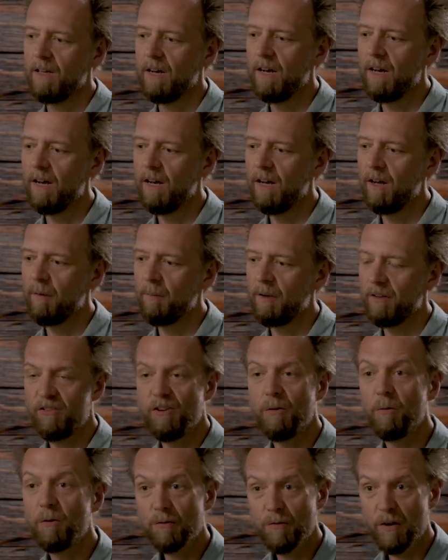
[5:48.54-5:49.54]
And
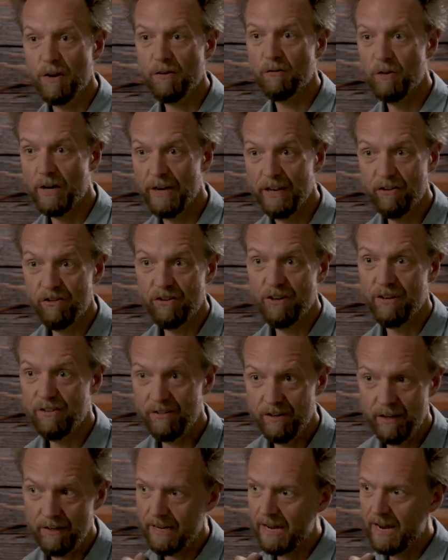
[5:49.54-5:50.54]
she was frustrated. She
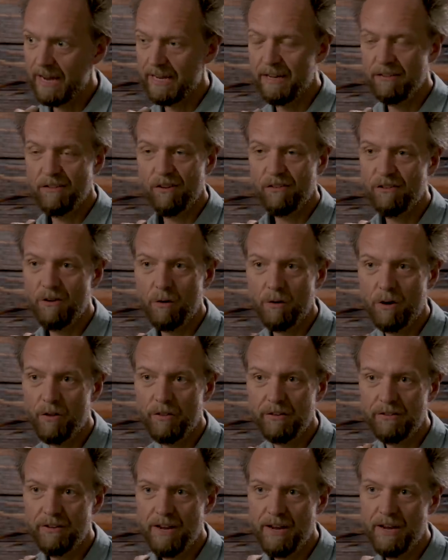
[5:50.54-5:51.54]
said, yeah, I get this note
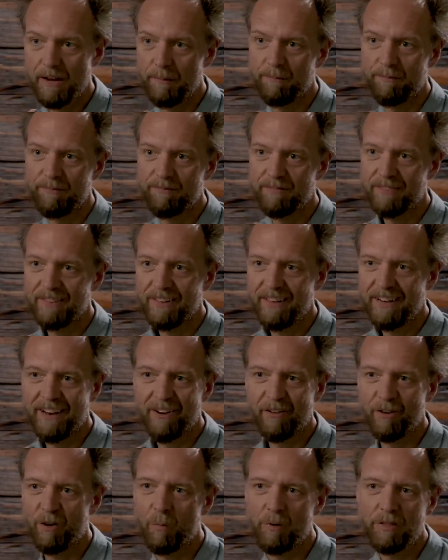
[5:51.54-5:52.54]
all the time. And
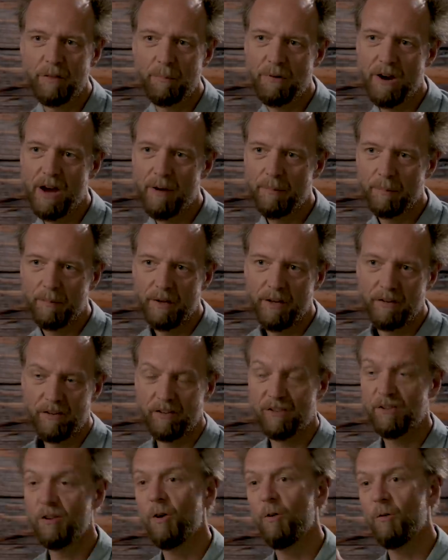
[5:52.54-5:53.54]
I don't know what the problem
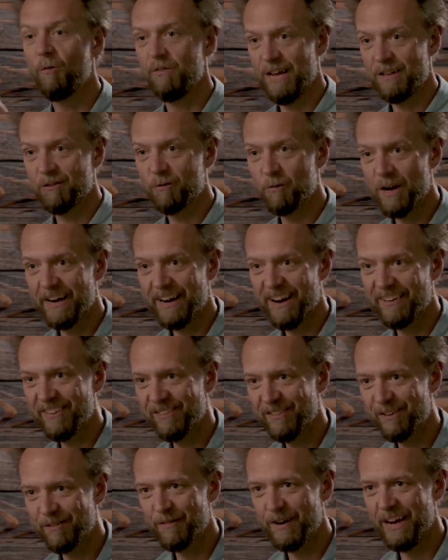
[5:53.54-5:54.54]
is. And so that's where I got
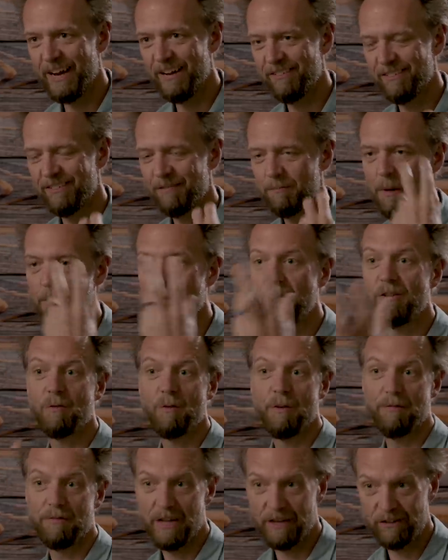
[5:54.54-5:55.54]
this advice. Maybe it's
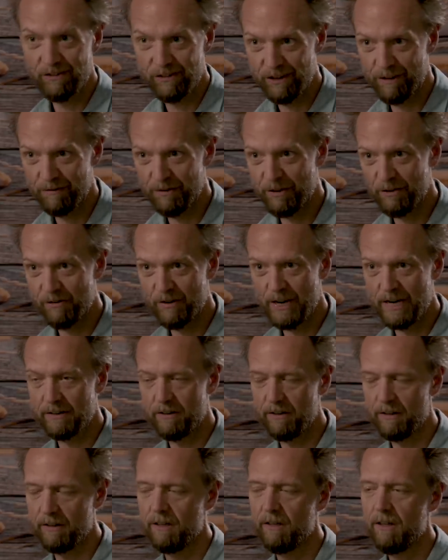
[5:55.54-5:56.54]
a reflection of the
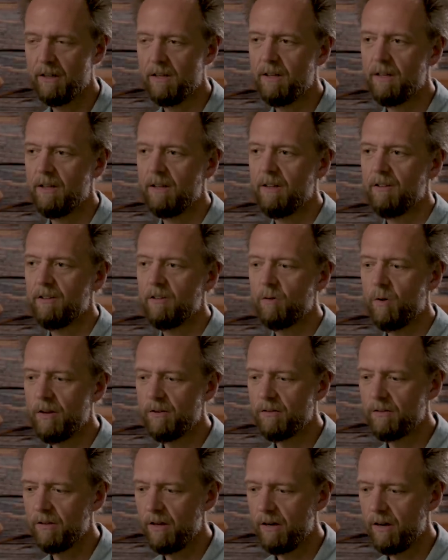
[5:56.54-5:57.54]
director. So I
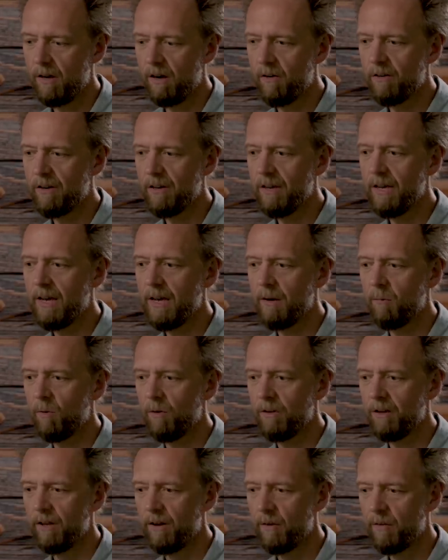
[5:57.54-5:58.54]
said, okay,
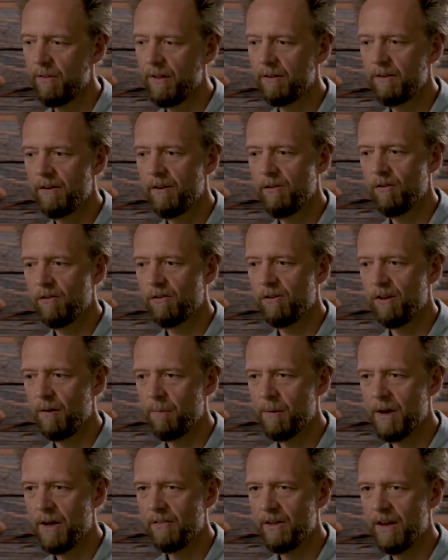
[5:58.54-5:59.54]
well, you know, that's interesting
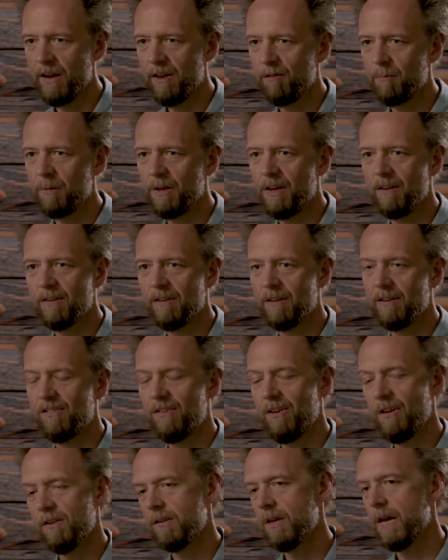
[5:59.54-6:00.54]
about that is because
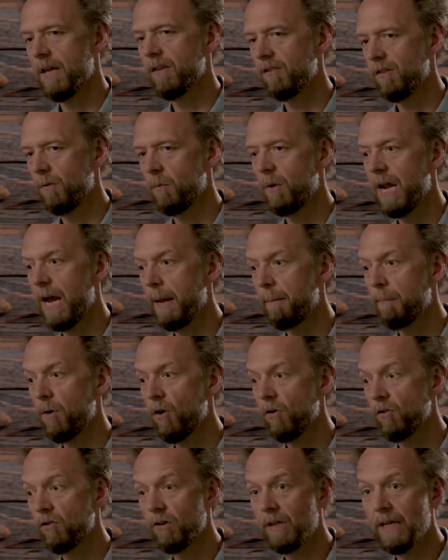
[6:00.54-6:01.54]
she is not someone I
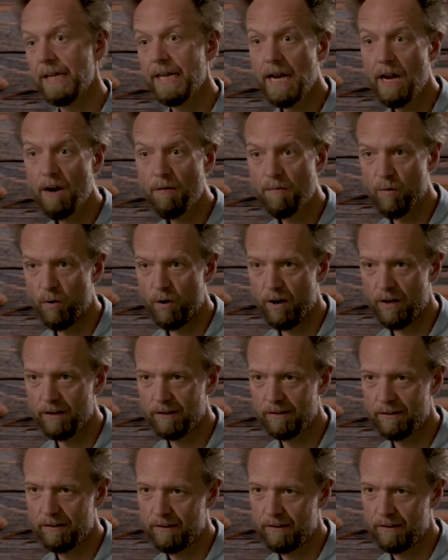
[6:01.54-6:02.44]
personally care for.